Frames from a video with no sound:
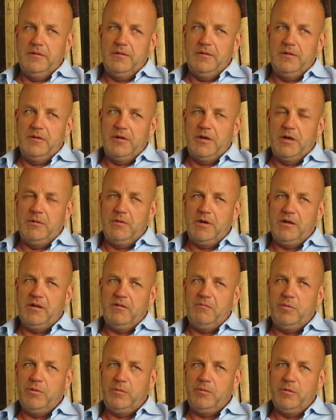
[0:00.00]
You know what?
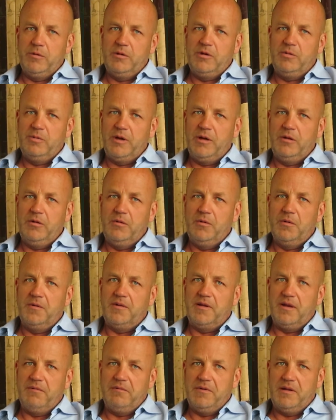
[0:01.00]
It's between 20 to
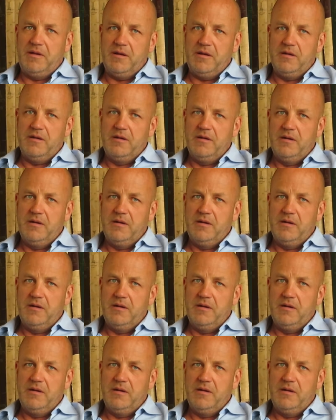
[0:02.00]
70.